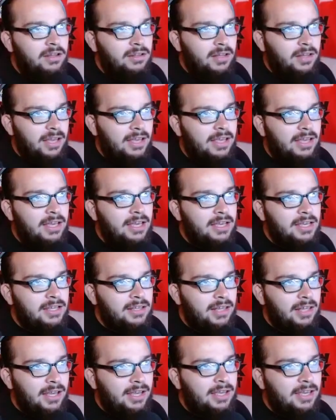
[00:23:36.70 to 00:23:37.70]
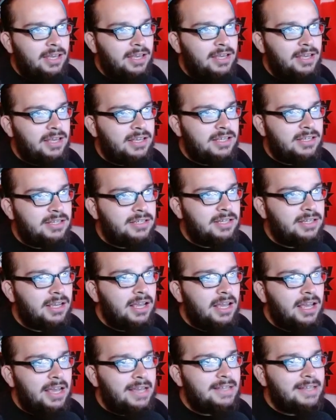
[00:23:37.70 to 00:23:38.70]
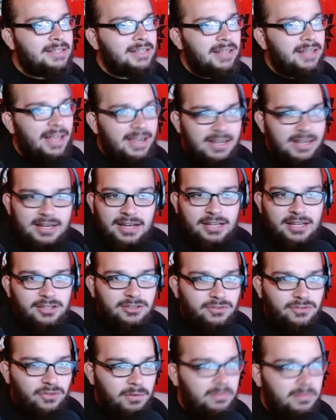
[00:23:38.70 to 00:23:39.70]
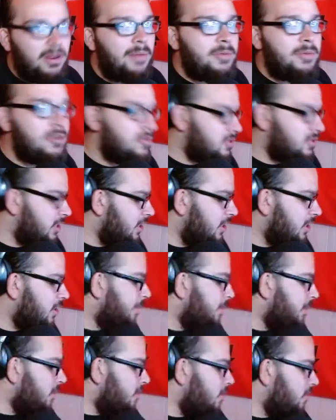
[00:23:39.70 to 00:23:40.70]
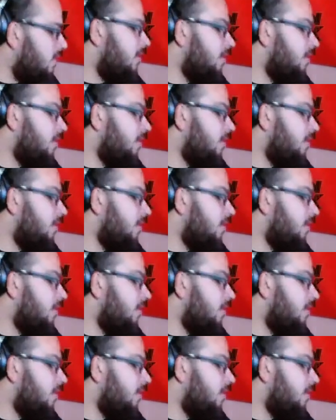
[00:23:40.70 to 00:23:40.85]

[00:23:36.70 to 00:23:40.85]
Like his likeness from WCW.